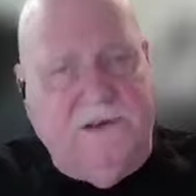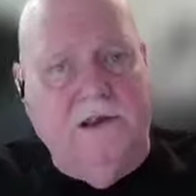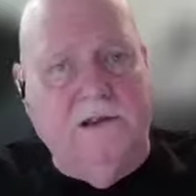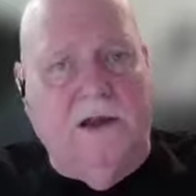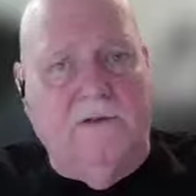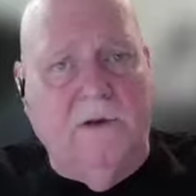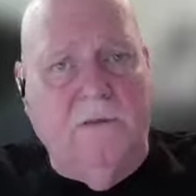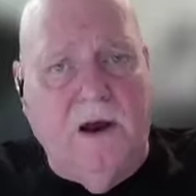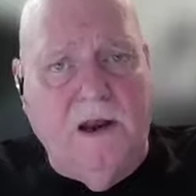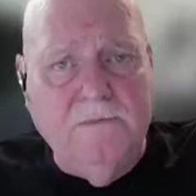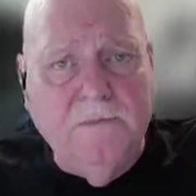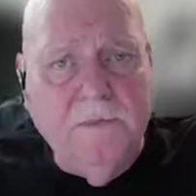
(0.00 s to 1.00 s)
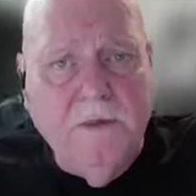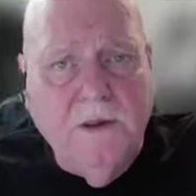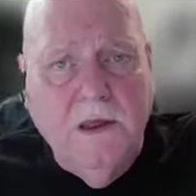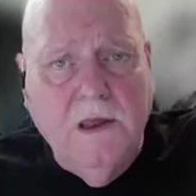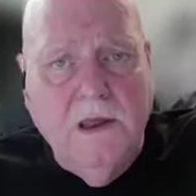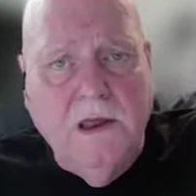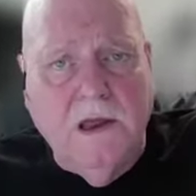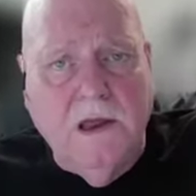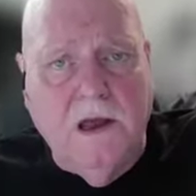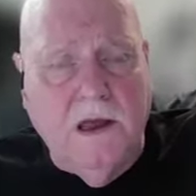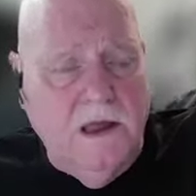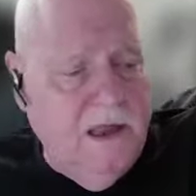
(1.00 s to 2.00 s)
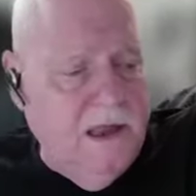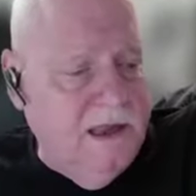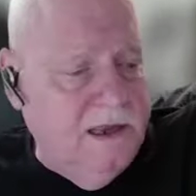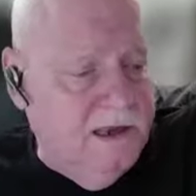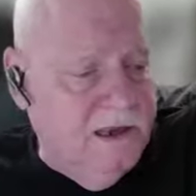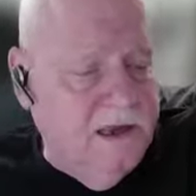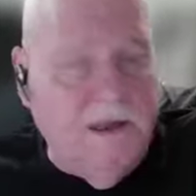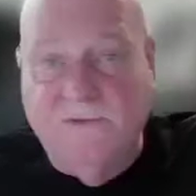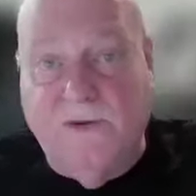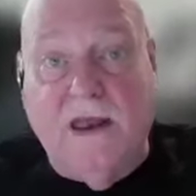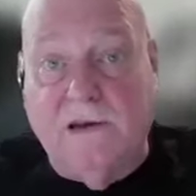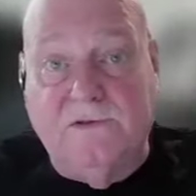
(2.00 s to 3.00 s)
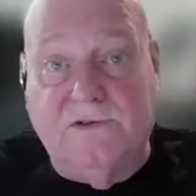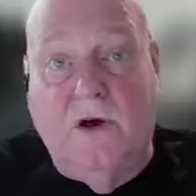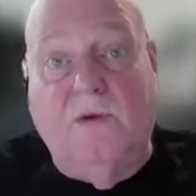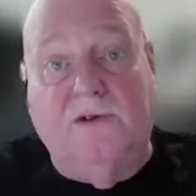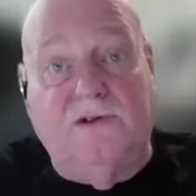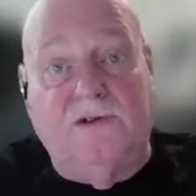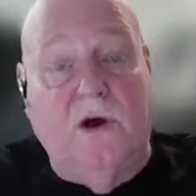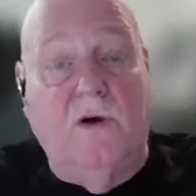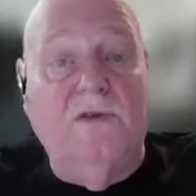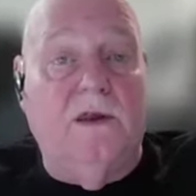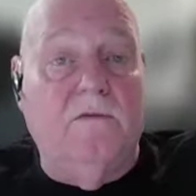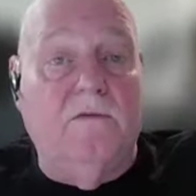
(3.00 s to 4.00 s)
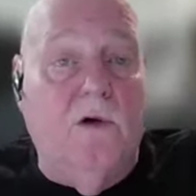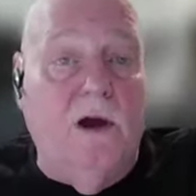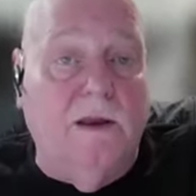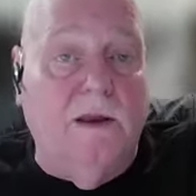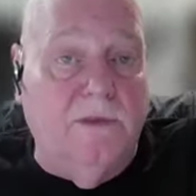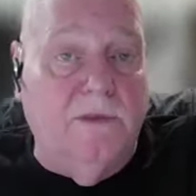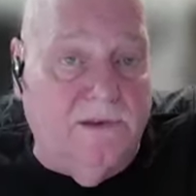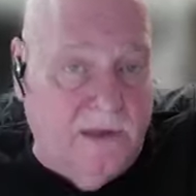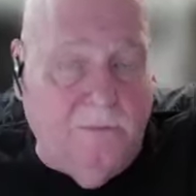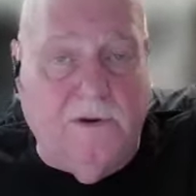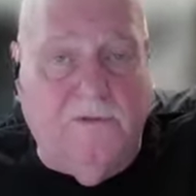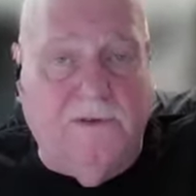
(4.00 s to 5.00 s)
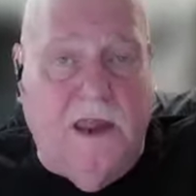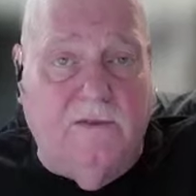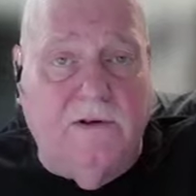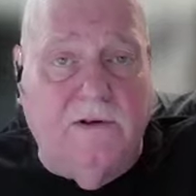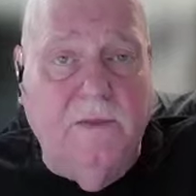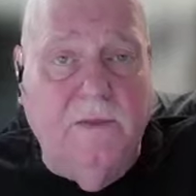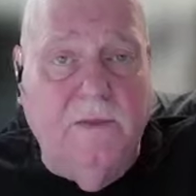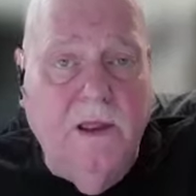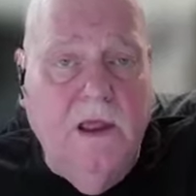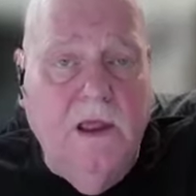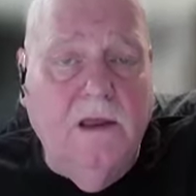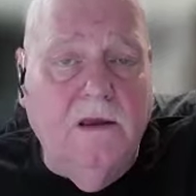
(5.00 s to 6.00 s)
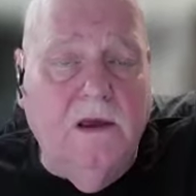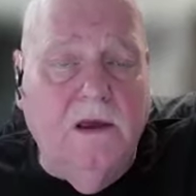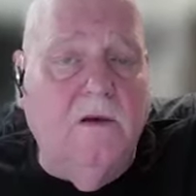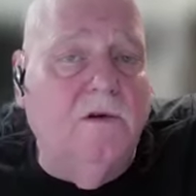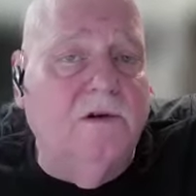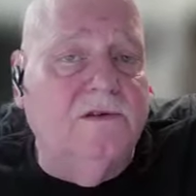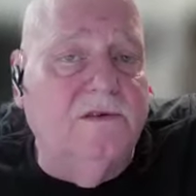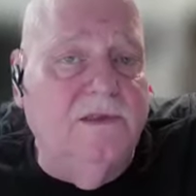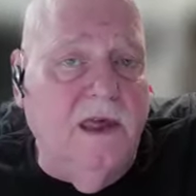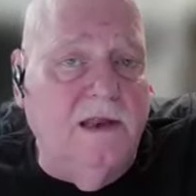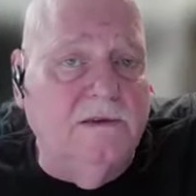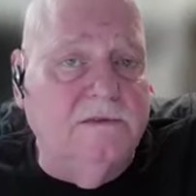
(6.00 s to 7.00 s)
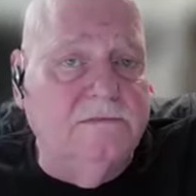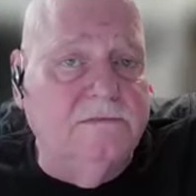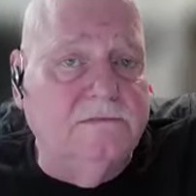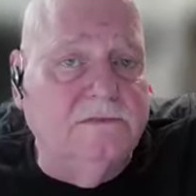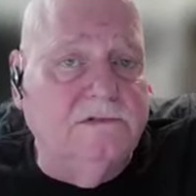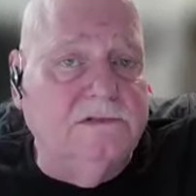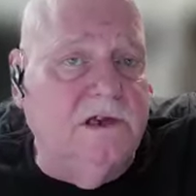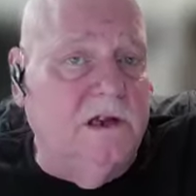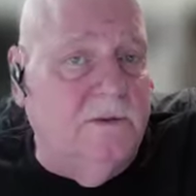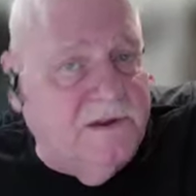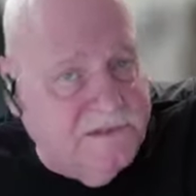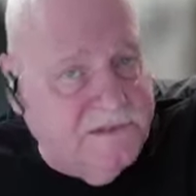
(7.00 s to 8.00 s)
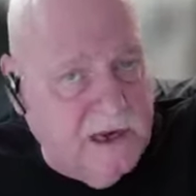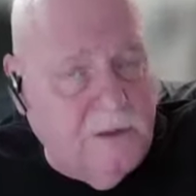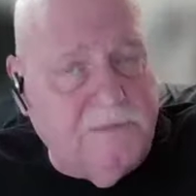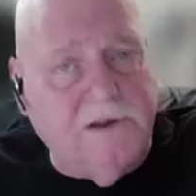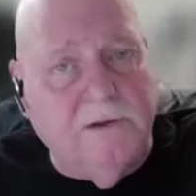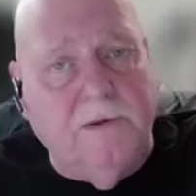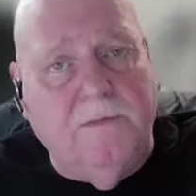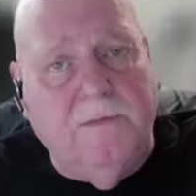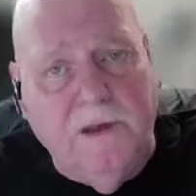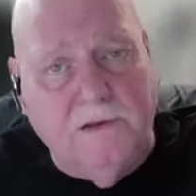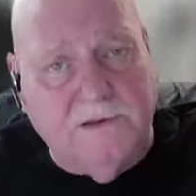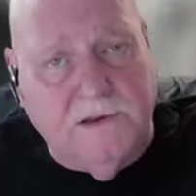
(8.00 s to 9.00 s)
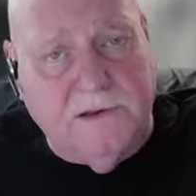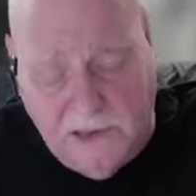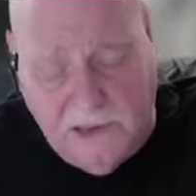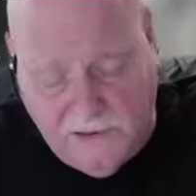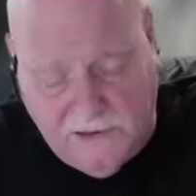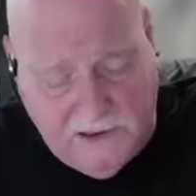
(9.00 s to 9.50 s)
just killed everybody. In fact, so much so that when the temple of David was then going to be set up to be built, the